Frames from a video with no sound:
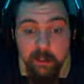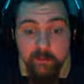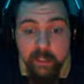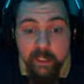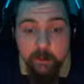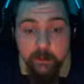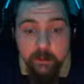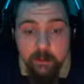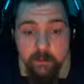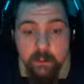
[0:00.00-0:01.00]
drive anymore.
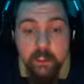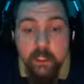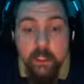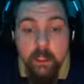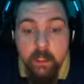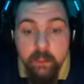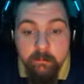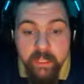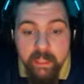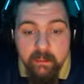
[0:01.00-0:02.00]

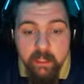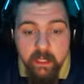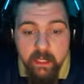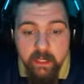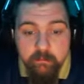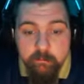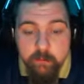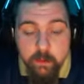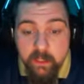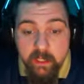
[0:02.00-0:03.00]
Yeah, I've
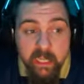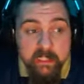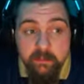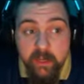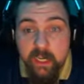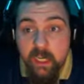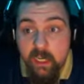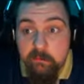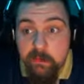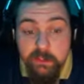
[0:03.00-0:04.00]
quit X Defiant.
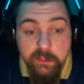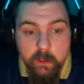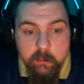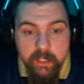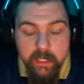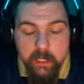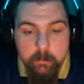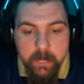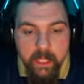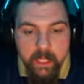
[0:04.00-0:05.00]
I've just stopped playing it.
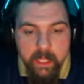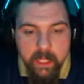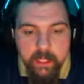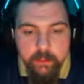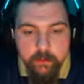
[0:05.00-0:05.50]
And